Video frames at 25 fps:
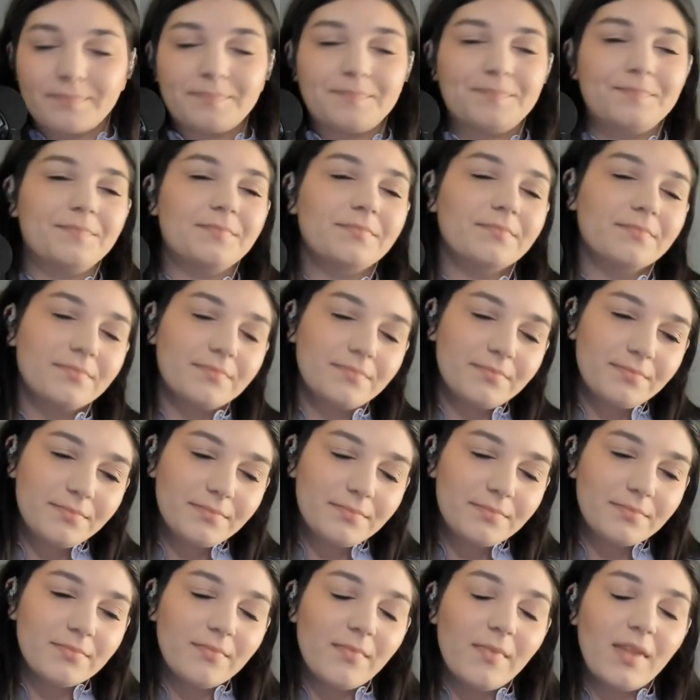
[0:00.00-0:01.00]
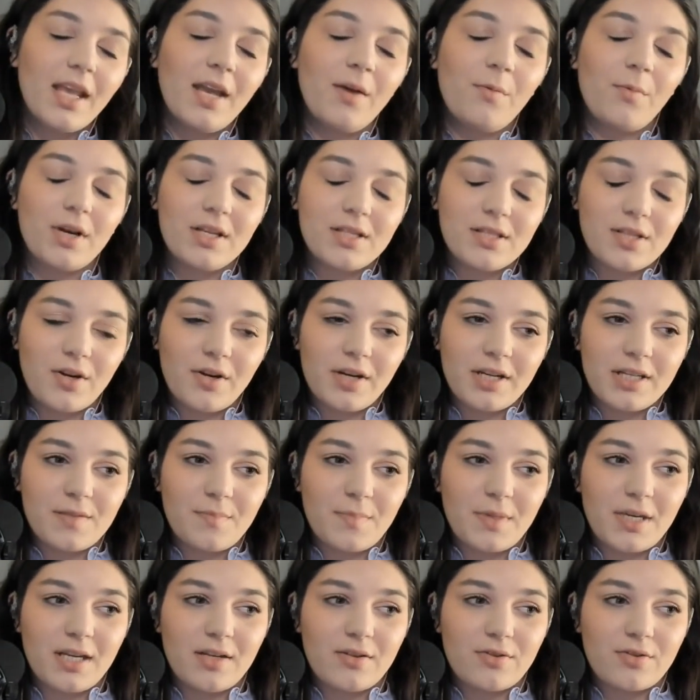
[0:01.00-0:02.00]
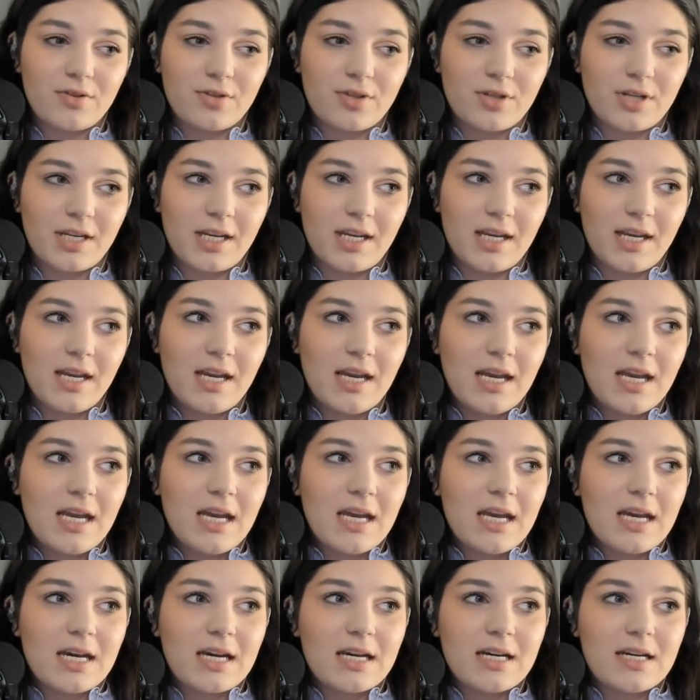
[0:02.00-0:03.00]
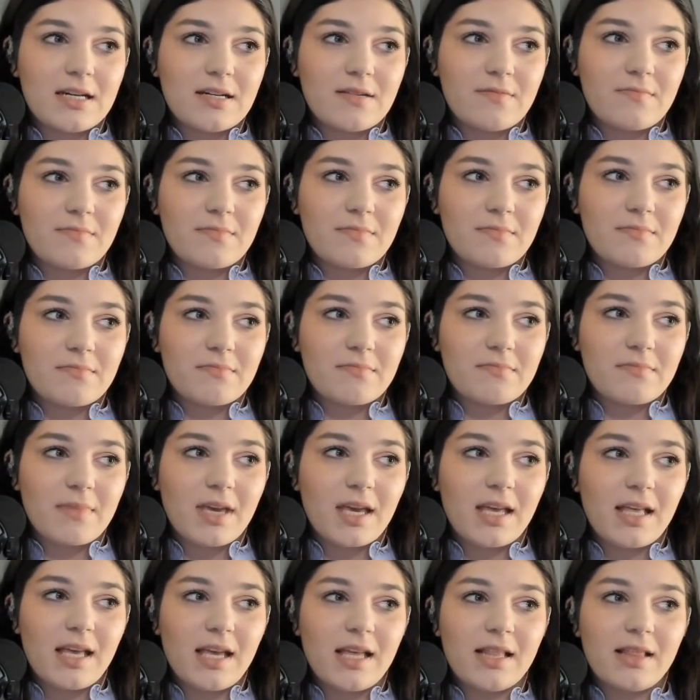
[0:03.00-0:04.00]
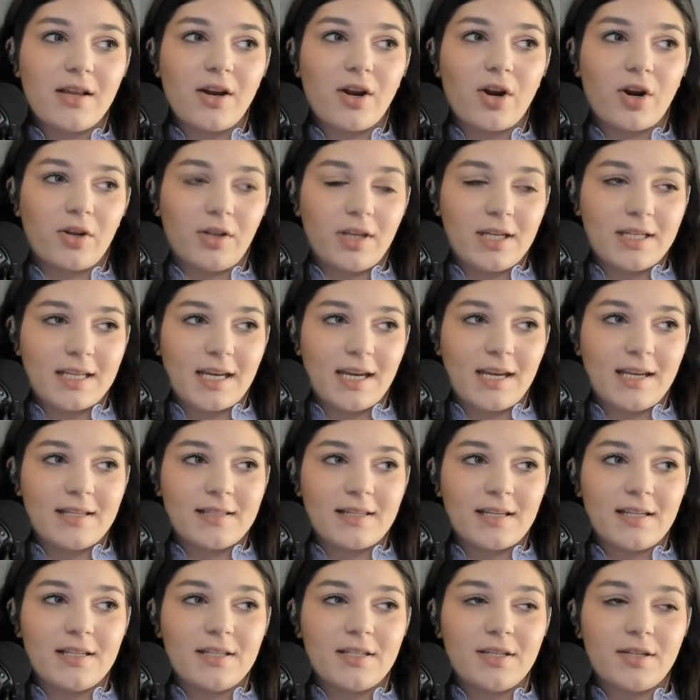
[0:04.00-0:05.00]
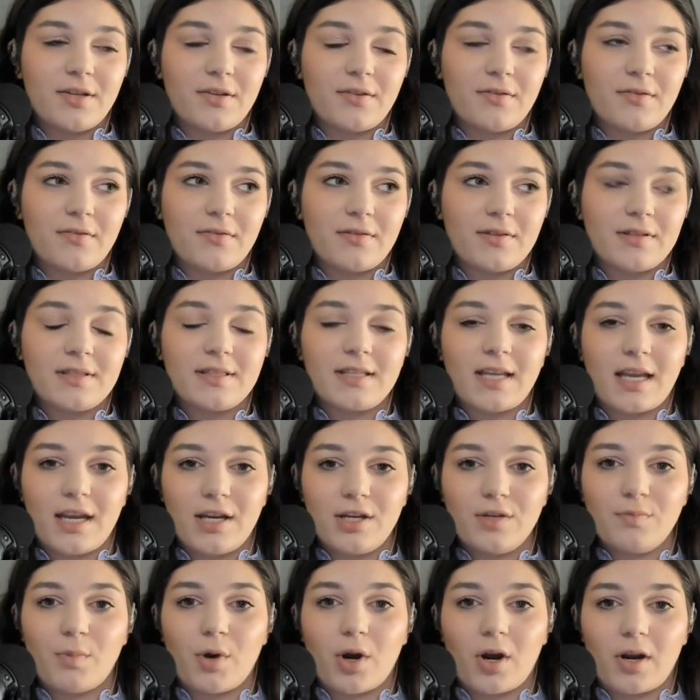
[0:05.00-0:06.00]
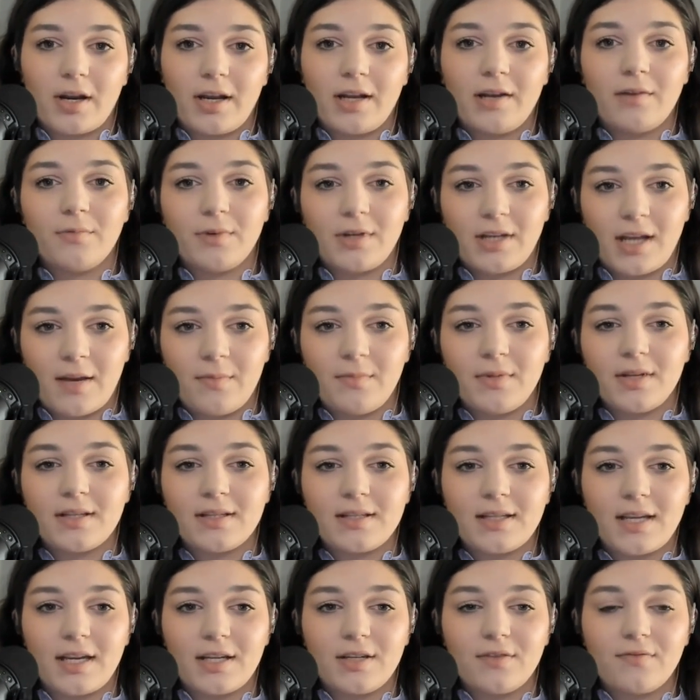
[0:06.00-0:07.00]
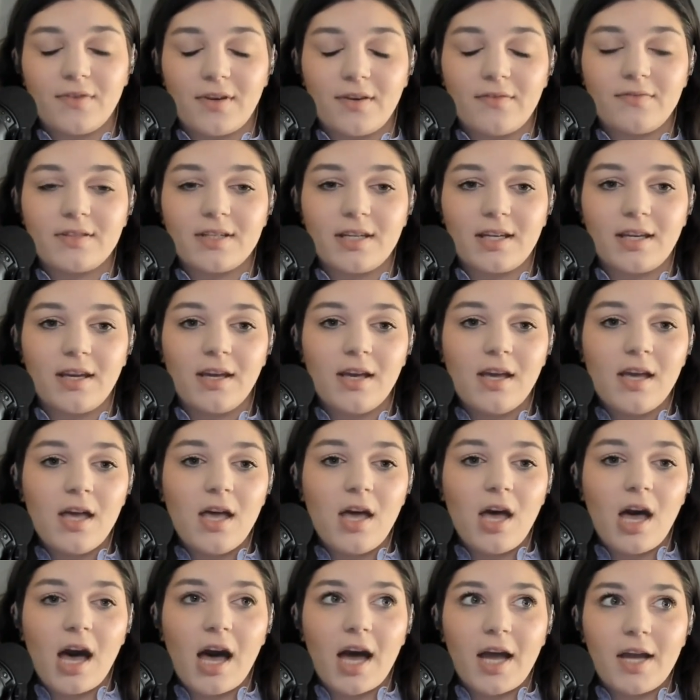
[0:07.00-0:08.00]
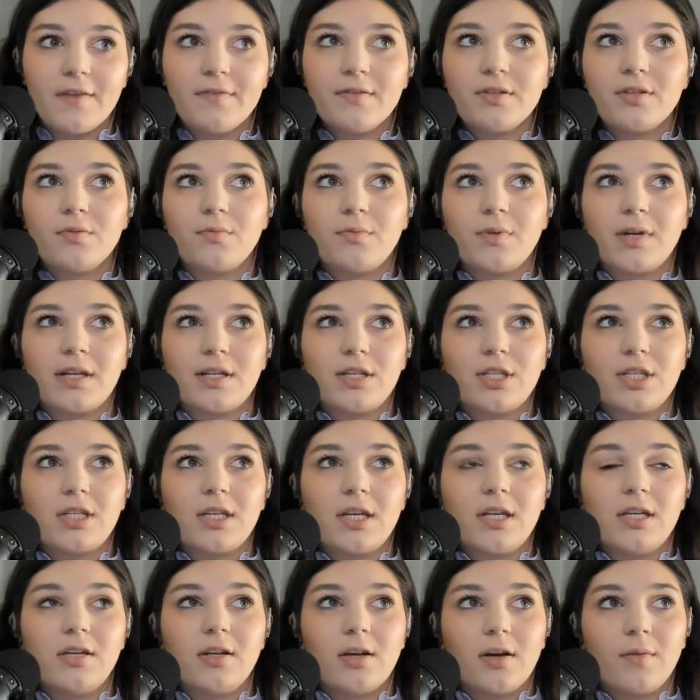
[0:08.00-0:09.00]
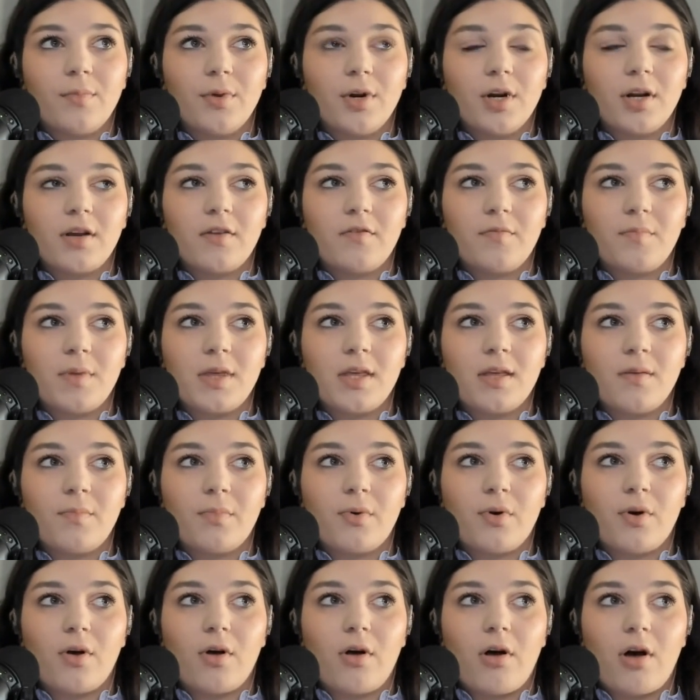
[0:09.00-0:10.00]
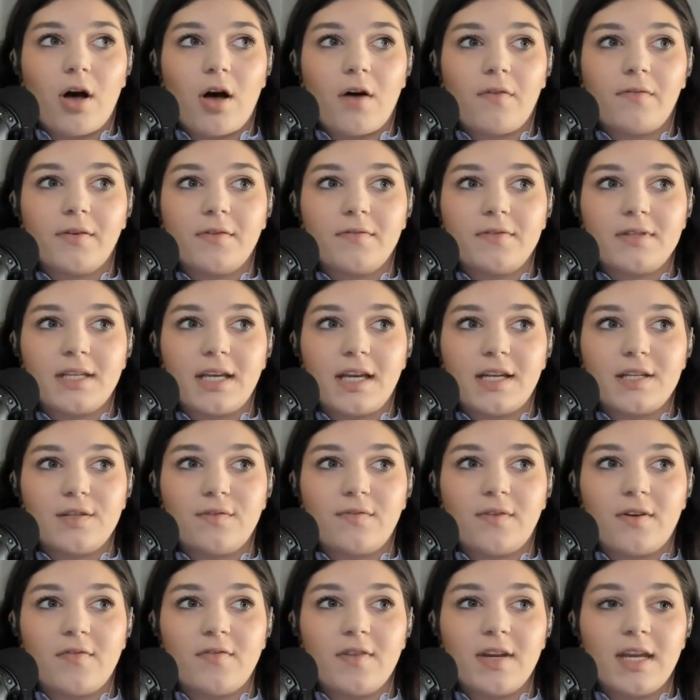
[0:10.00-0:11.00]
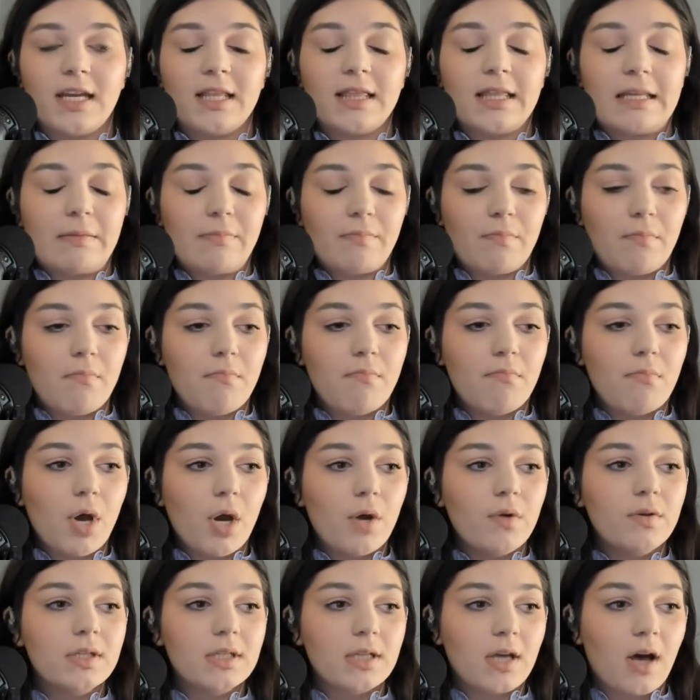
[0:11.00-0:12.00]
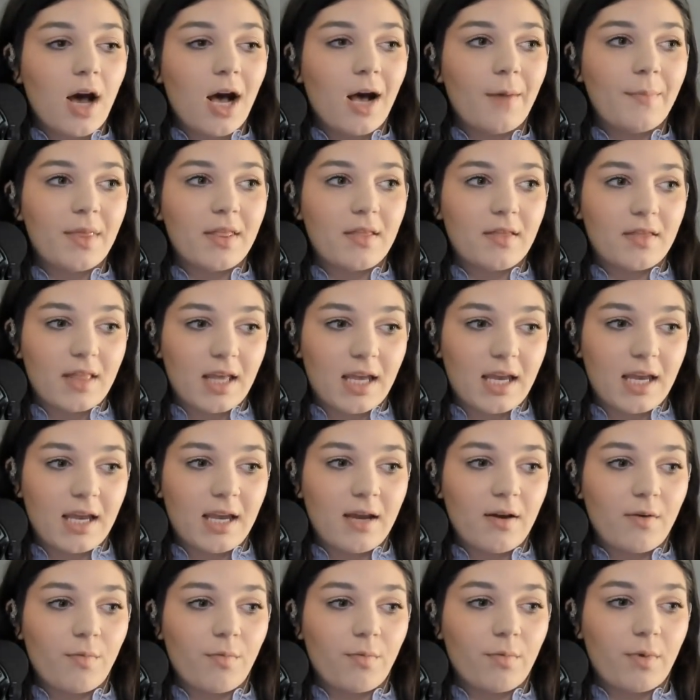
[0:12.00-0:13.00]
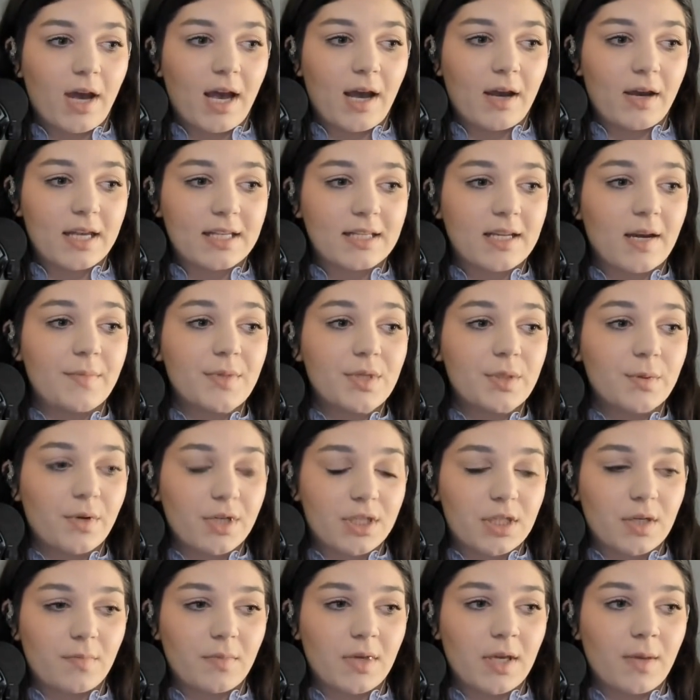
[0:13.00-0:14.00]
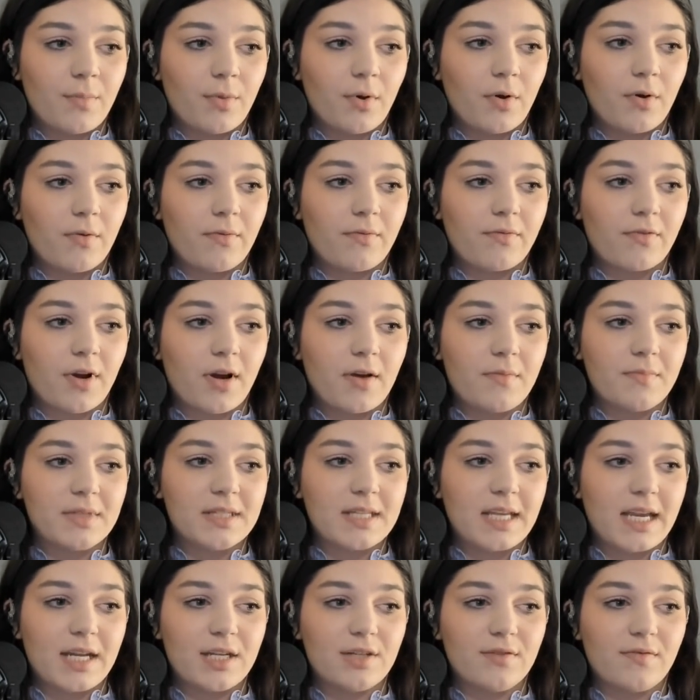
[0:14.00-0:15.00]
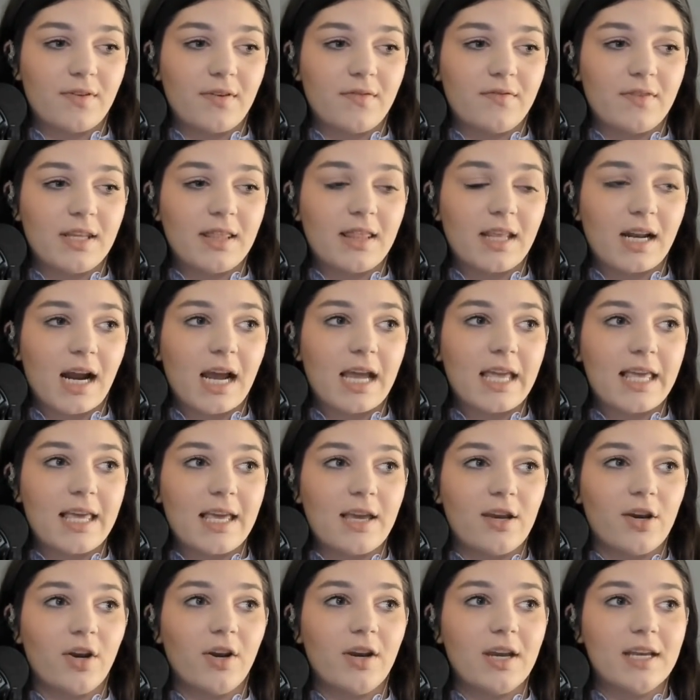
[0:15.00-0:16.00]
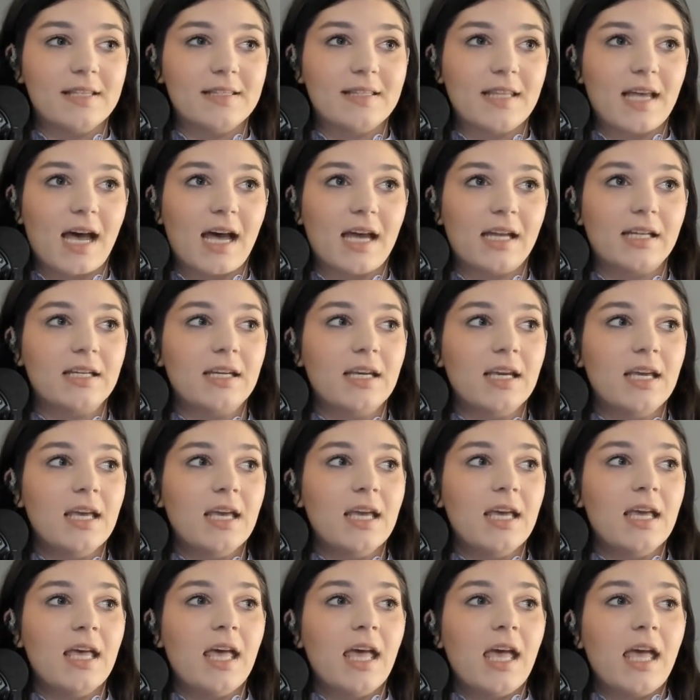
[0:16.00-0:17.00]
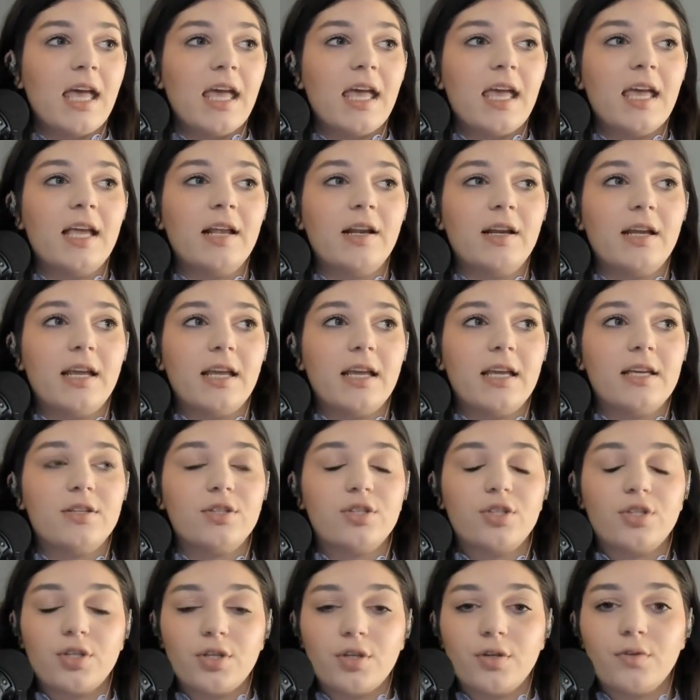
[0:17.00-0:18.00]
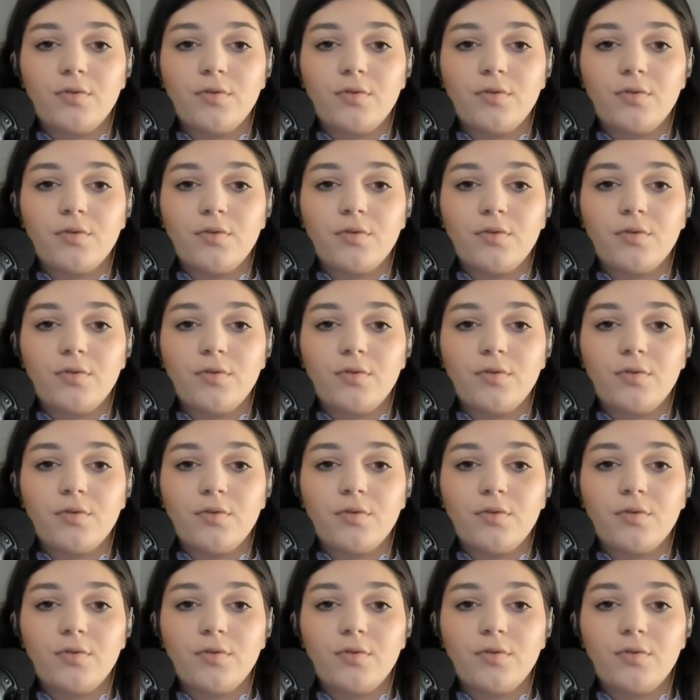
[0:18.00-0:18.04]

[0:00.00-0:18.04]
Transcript: Yep. It was known as Peachtree in the early days until Sage bought it and renamed it Sage 50. I have switched a number of people off of Sage 50, and the most common thing as I'm switching people from Sage 50 that I hear is that it is